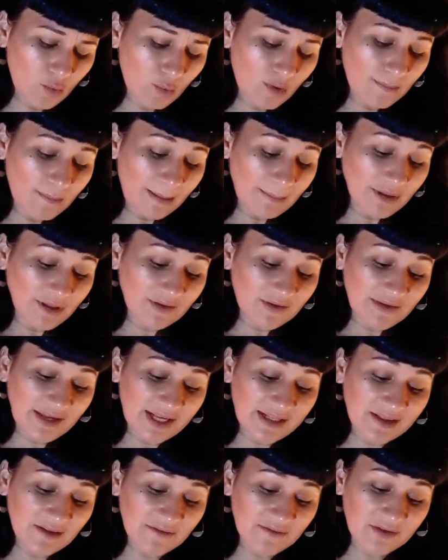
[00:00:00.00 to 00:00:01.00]
Remember to
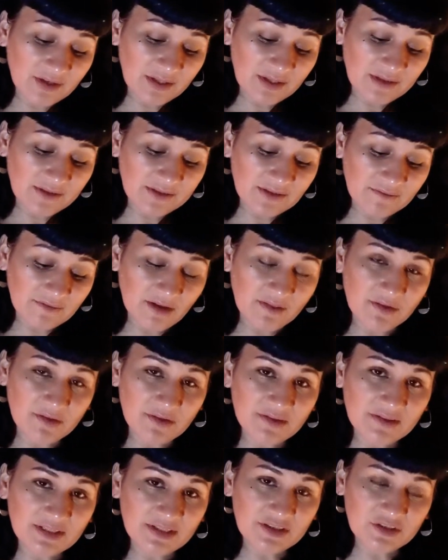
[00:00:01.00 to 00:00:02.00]
take the feelings of
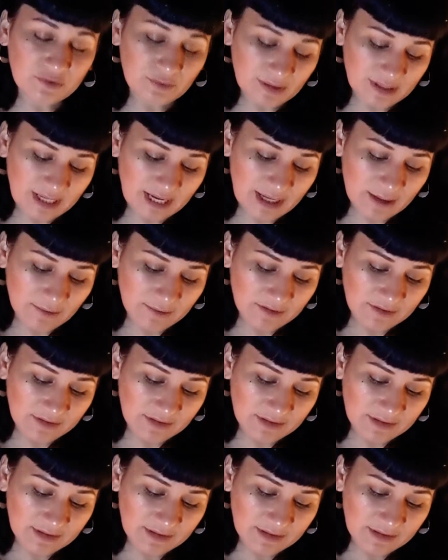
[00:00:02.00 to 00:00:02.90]
others into account.